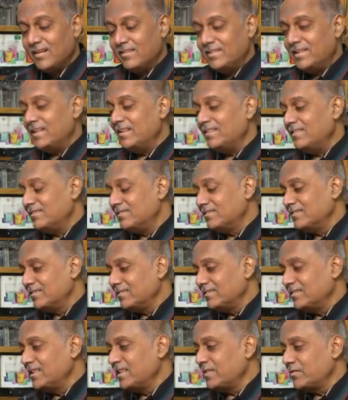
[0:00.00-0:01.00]
Then
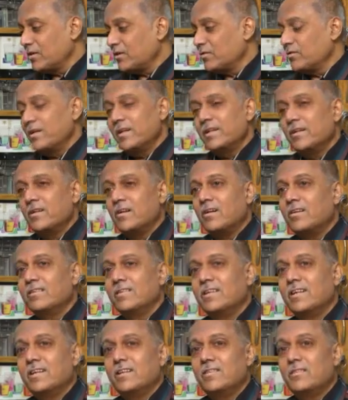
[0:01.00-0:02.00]
this was going
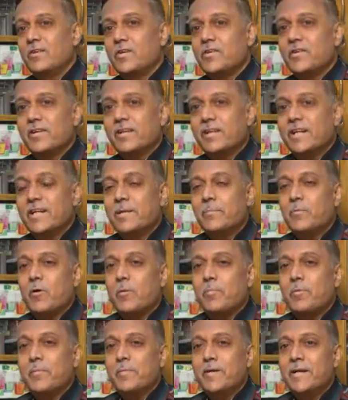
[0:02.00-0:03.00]
on, they were not getting
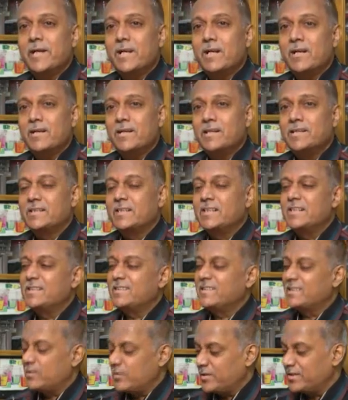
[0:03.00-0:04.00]
proper medical attention,
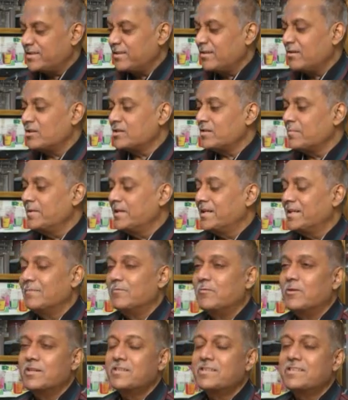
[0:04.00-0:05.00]
his situation also
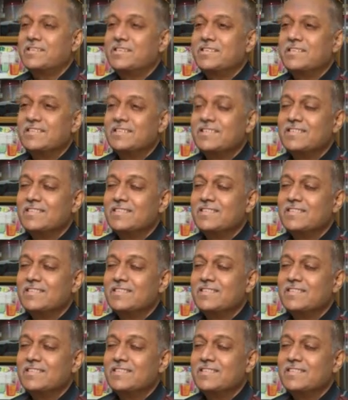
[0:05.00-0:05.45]
became worse.